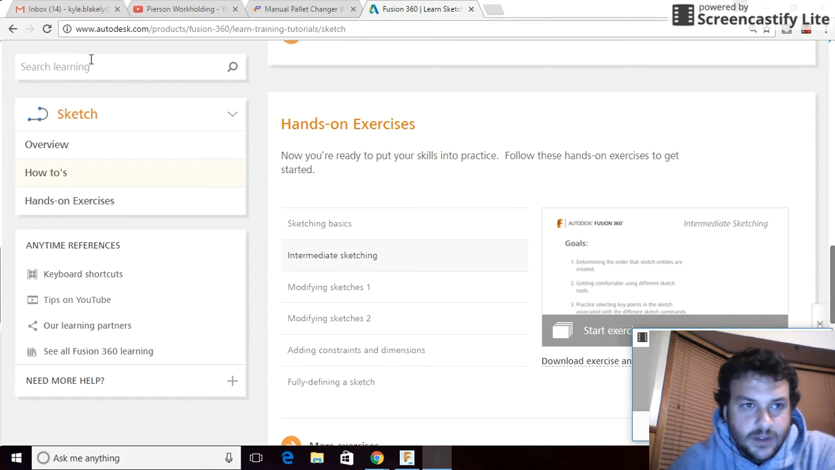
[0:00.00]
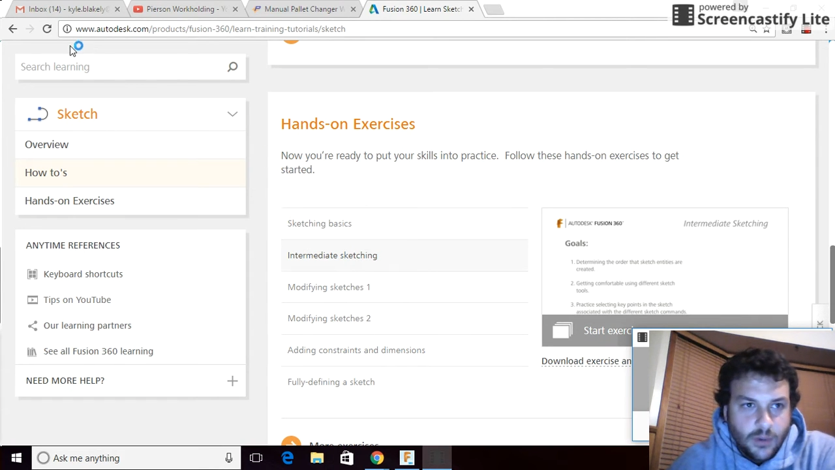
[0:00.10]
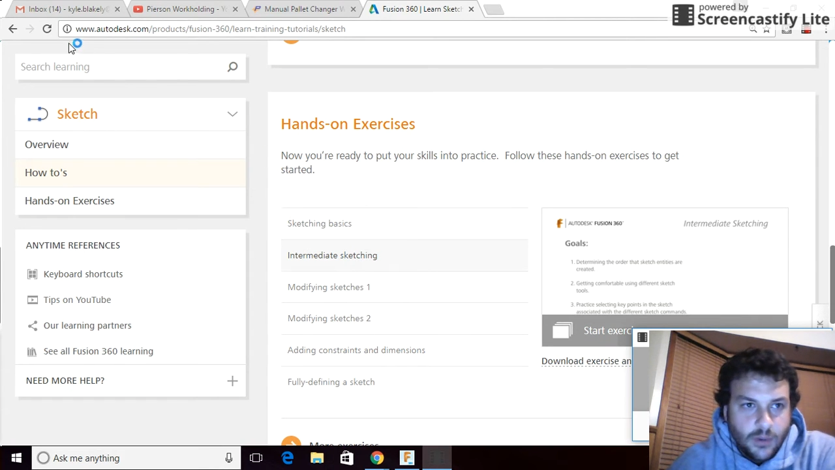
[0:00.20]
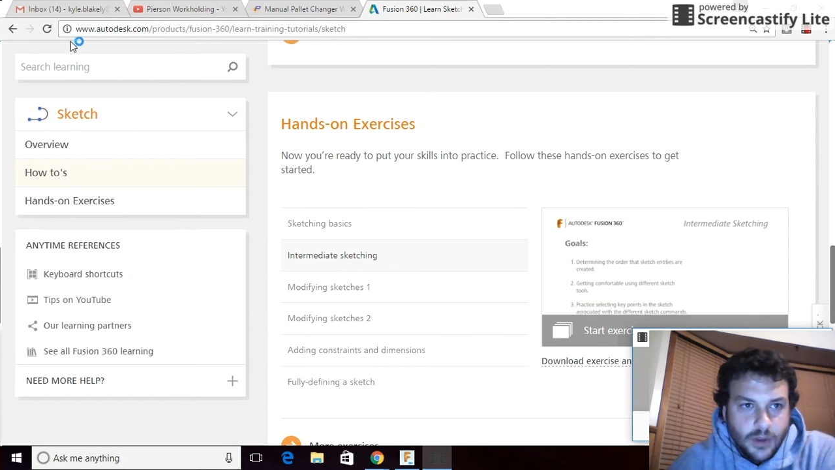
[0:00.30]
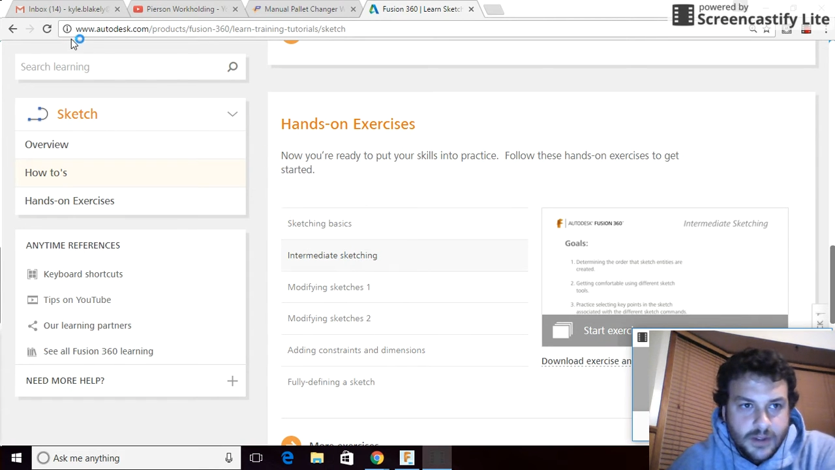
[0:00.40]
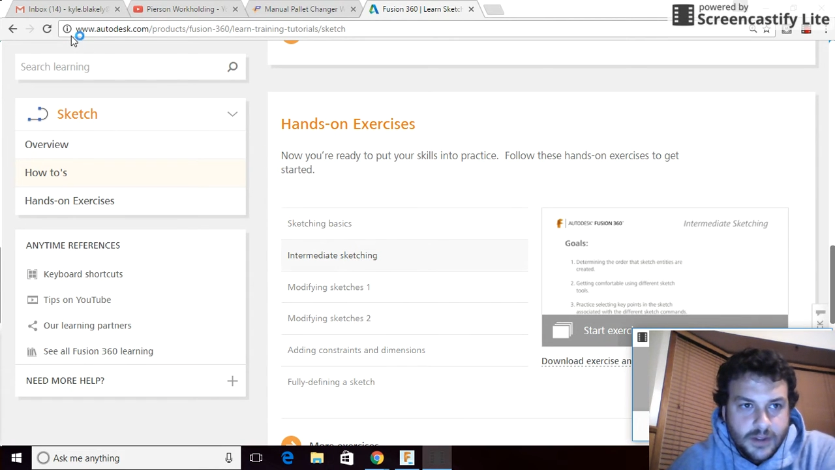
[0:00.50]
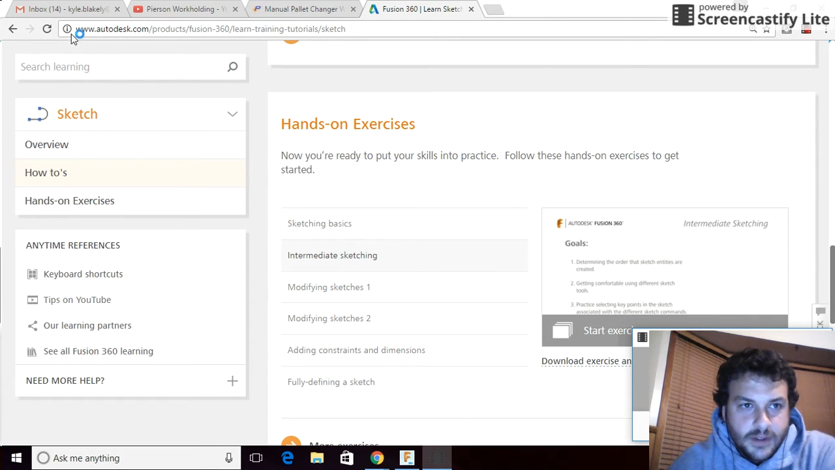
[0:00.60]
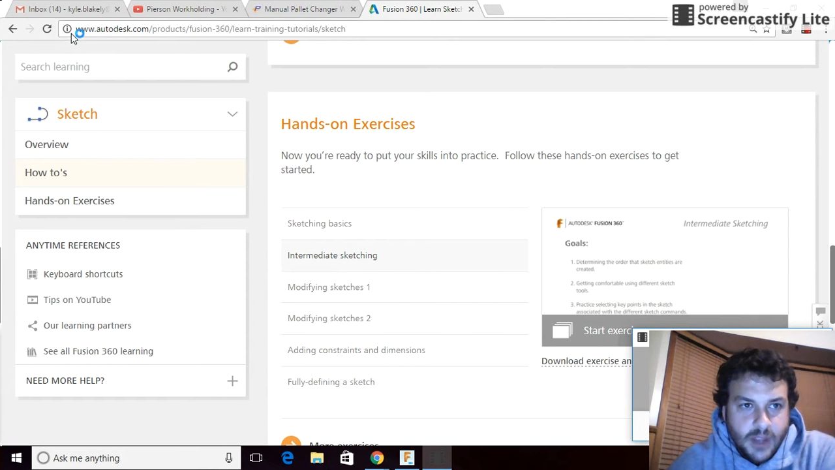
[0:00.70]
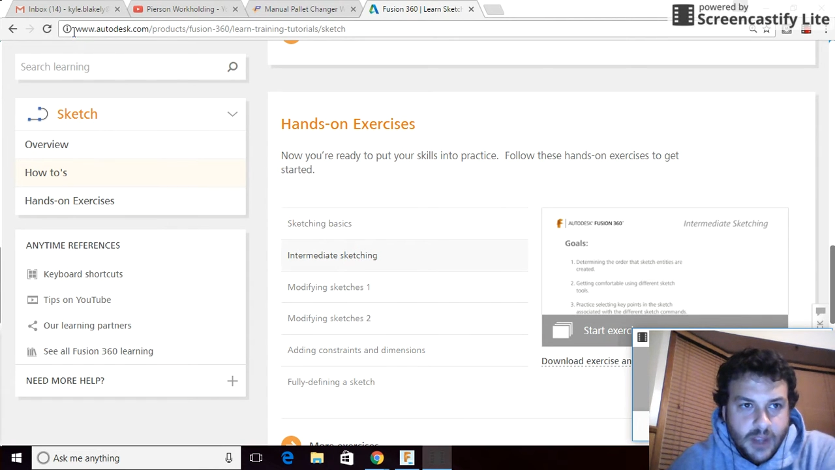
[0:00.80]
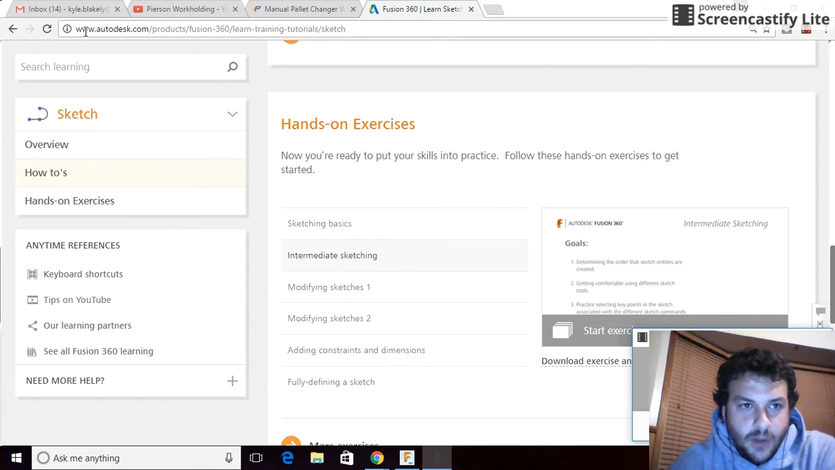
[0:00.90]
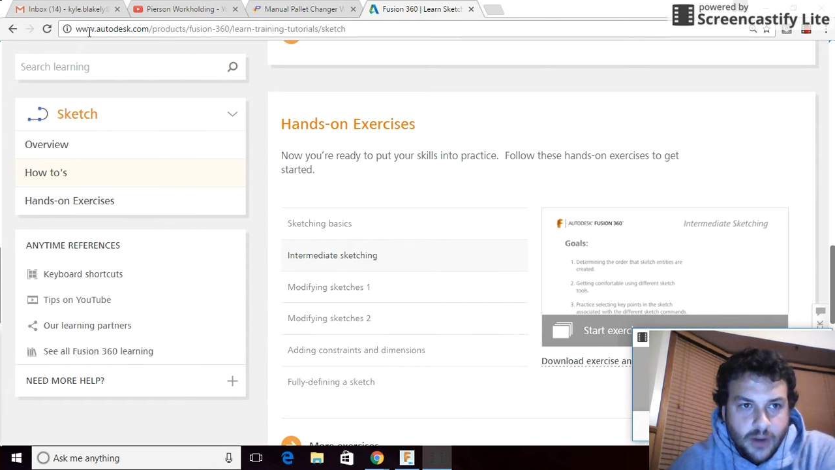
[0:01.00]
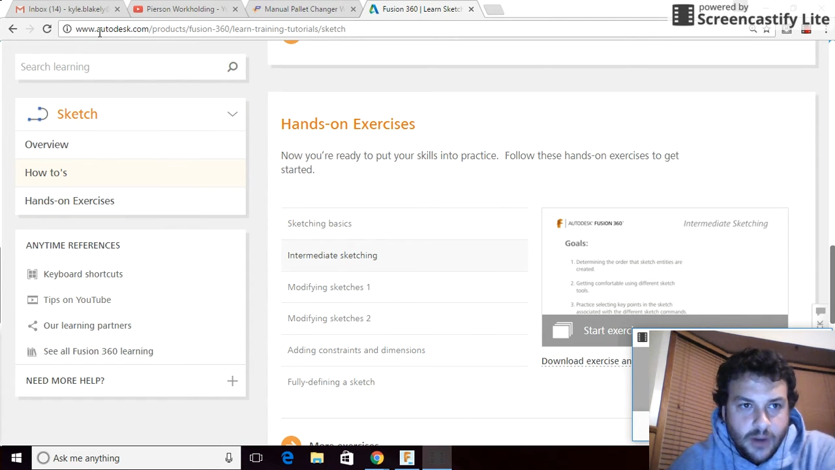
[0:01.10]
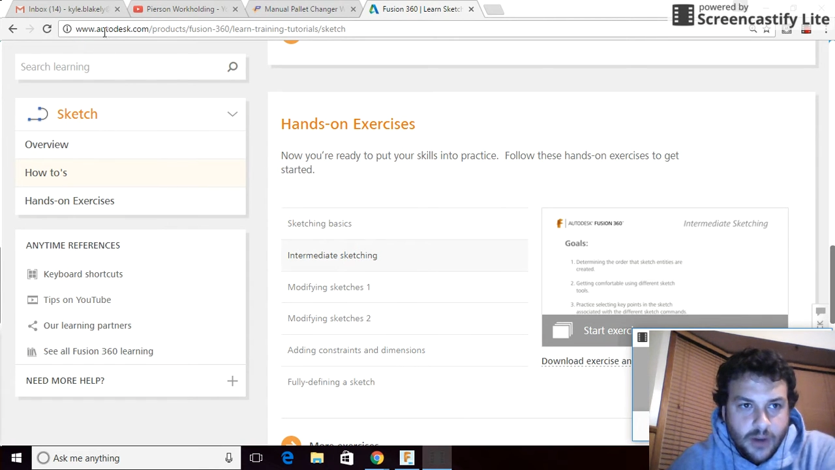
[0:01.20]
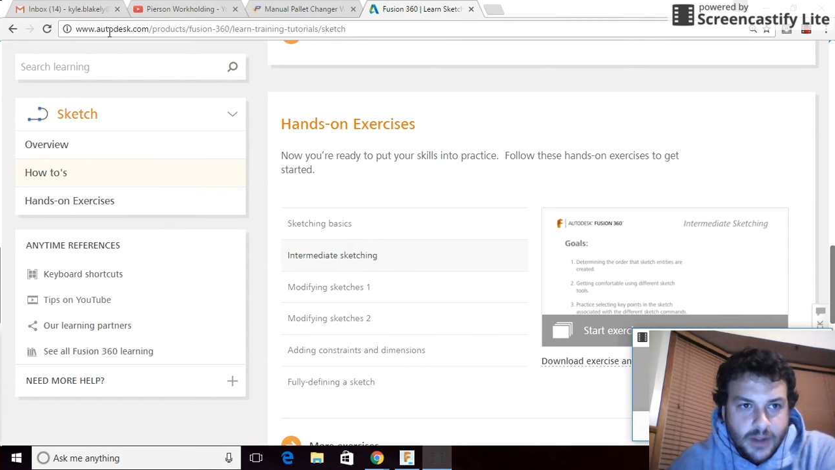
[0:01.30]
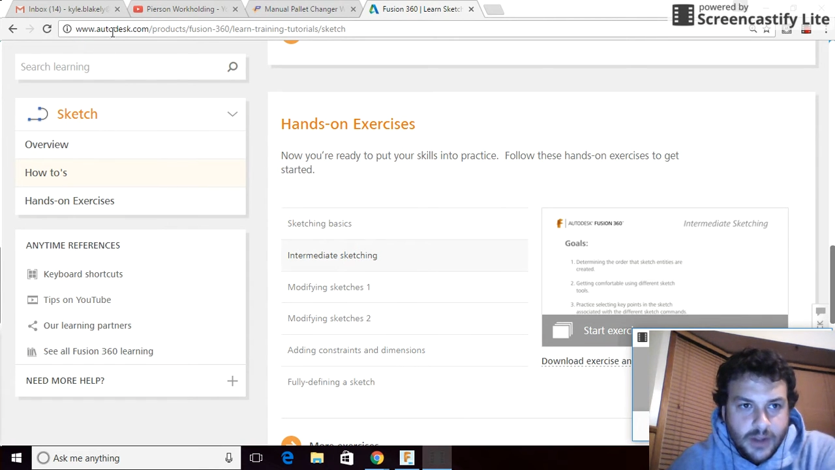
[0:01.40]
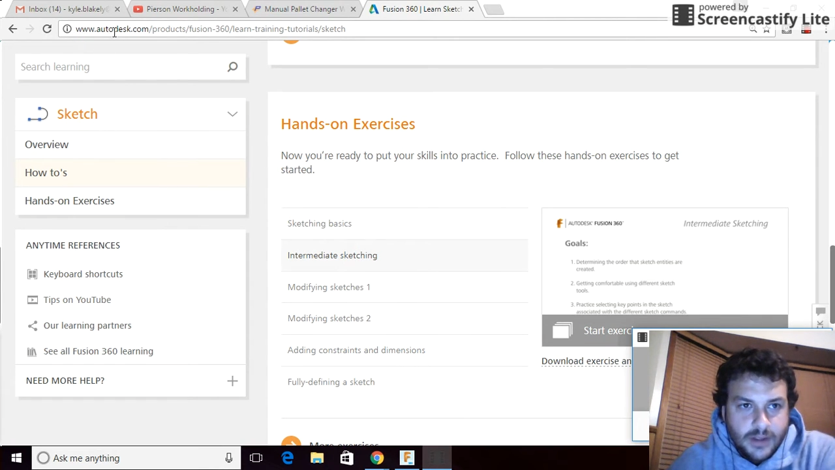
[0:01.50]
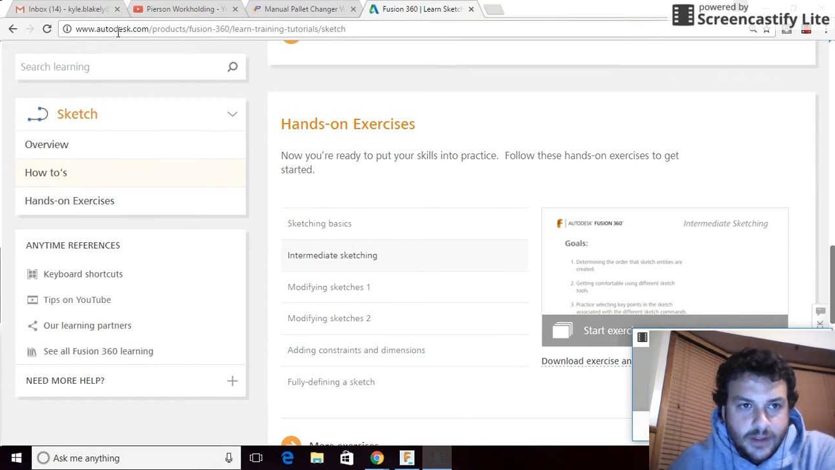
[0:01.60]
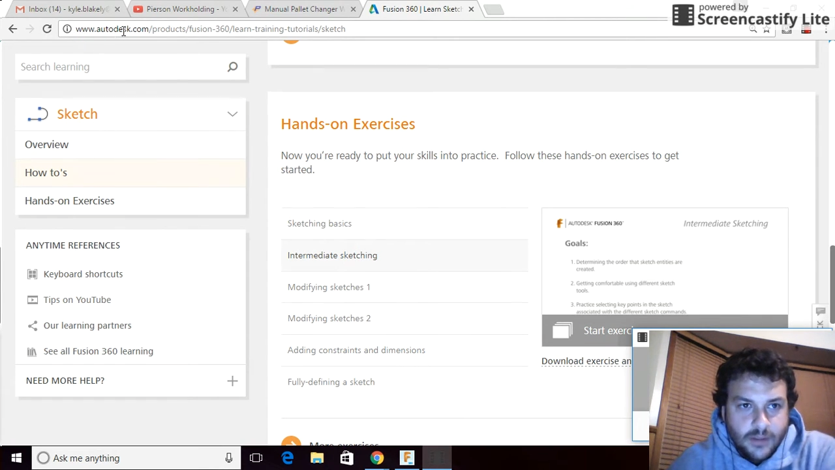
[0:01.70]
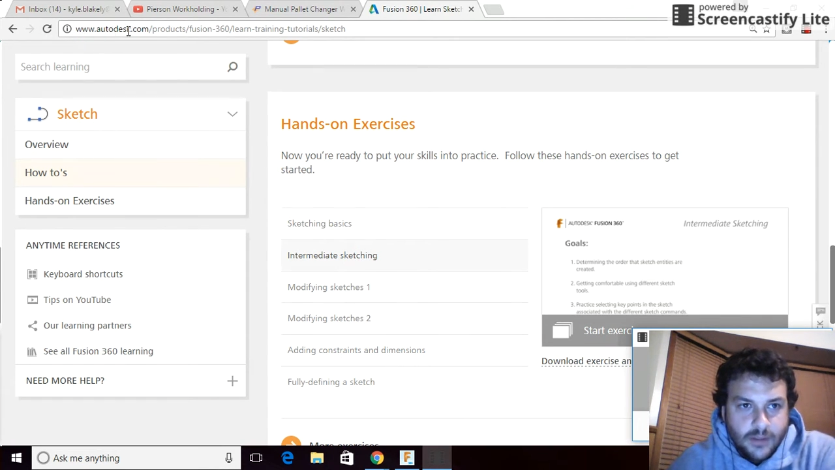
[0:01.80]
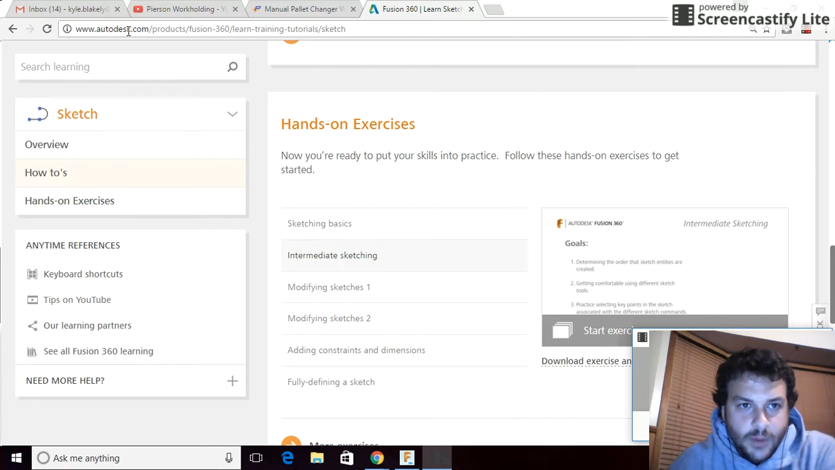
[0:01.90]
We're on the same Autodesk
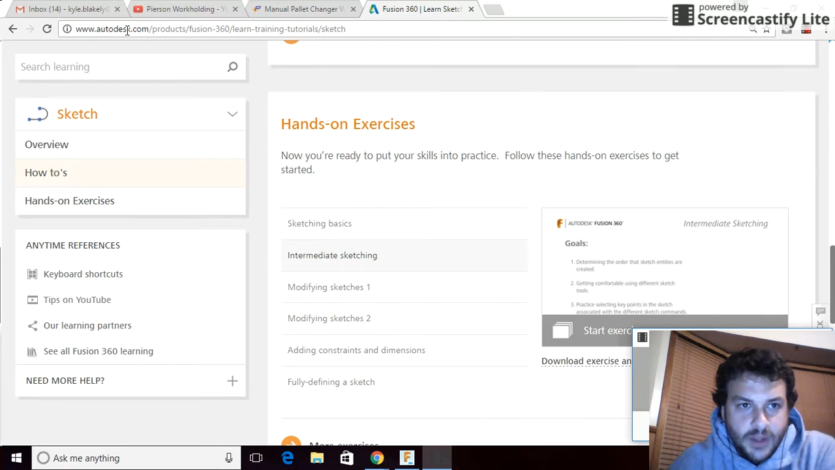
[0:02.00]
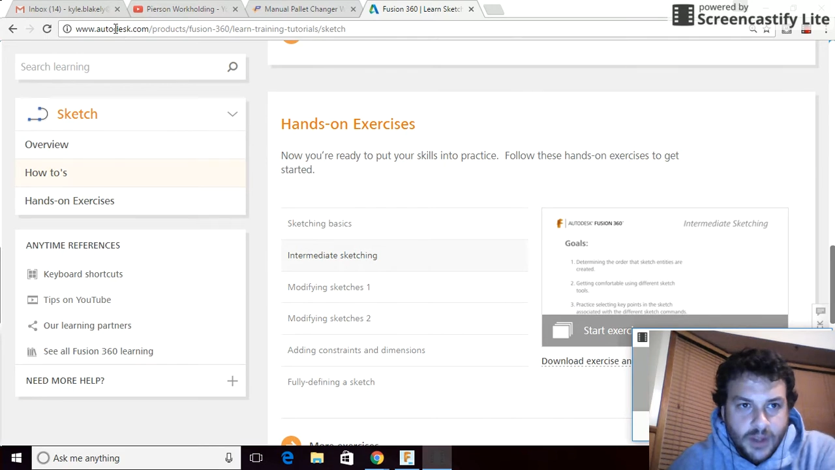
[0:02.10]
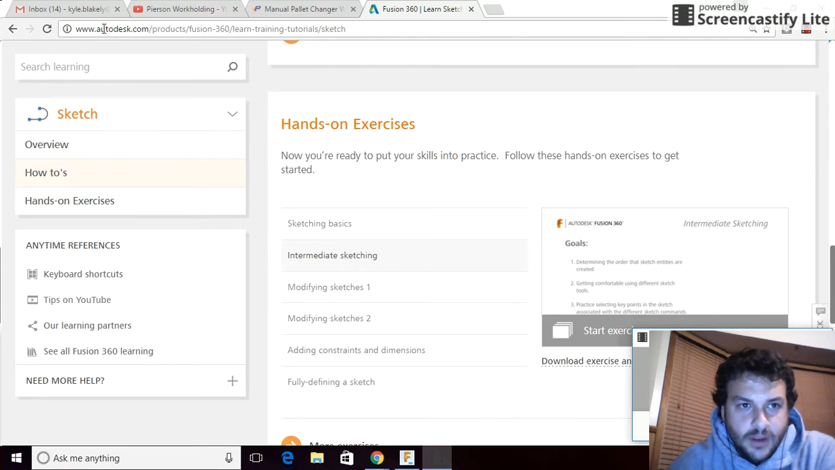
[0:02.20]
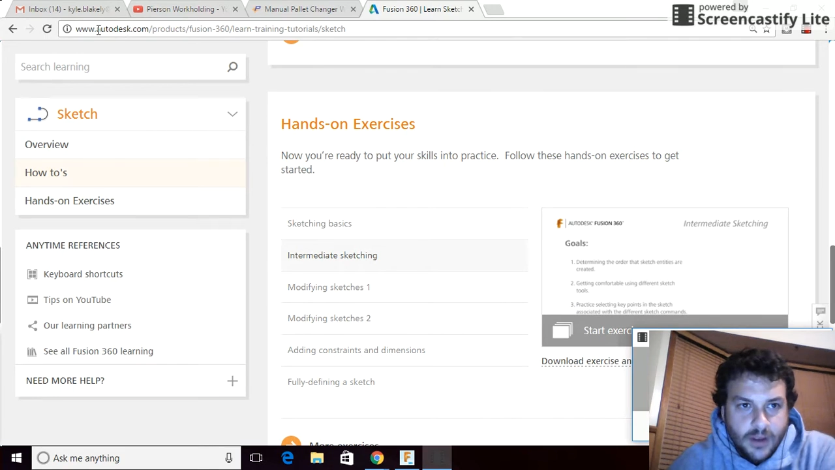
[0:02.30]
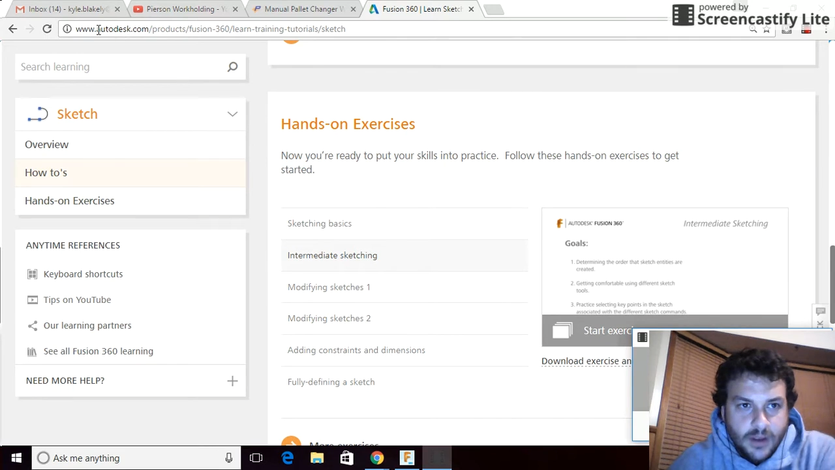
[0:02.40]
website,